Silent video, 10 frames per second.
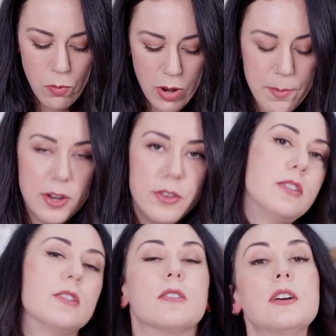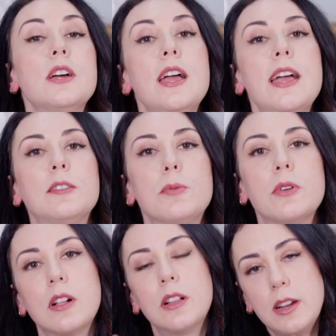what I'm gonna do is
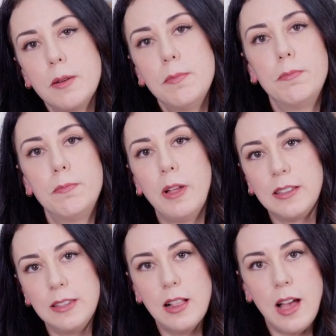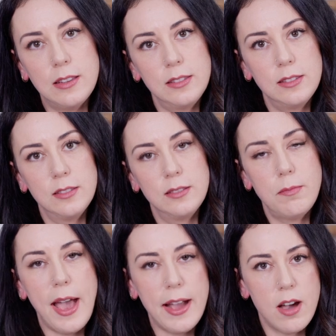put a clear plexiglass
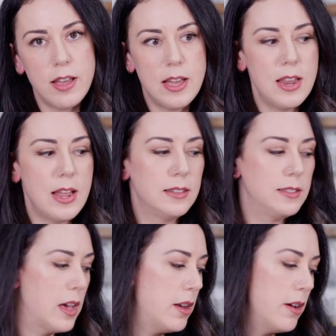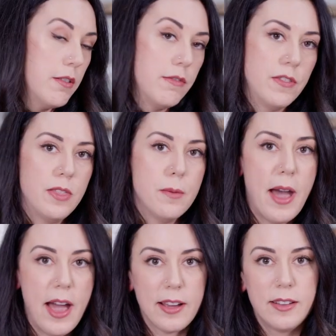back on it instead of
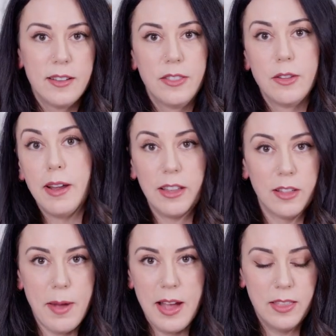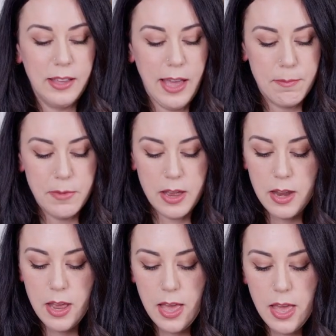the regular back of the cabinet,
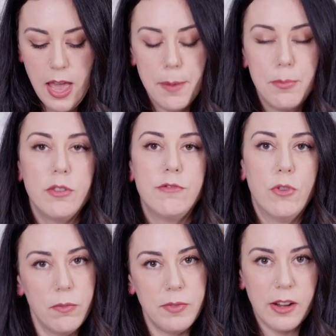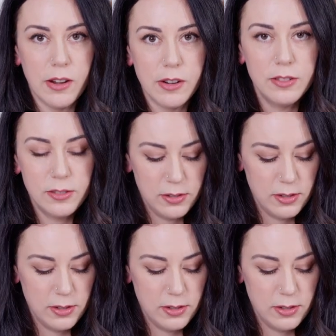and put voltmeters